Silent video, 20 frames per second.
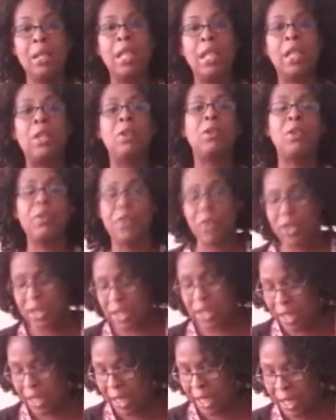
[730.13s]
The
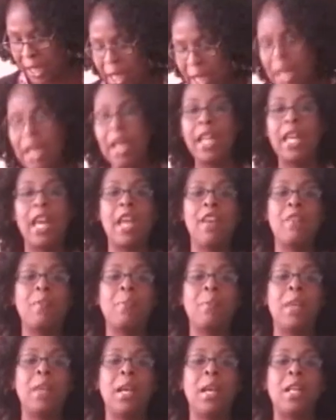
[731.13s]
university
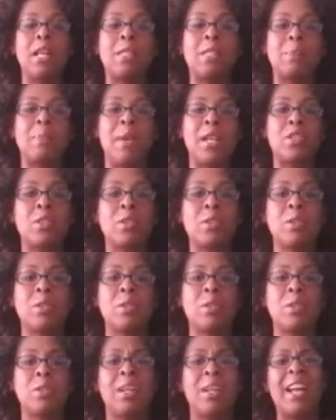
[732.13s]
gave me a
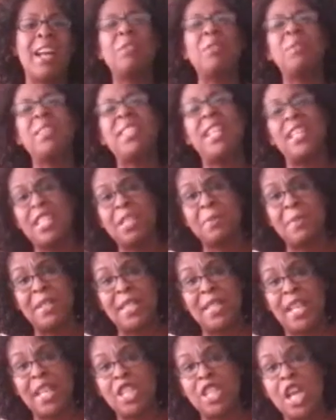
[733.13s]
special, I don't want to say
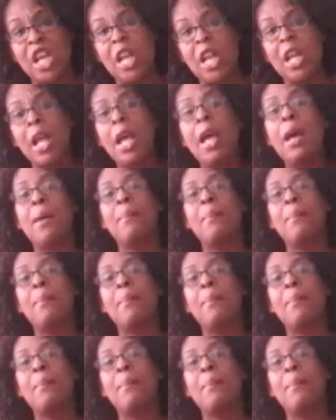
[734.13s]
dispensation,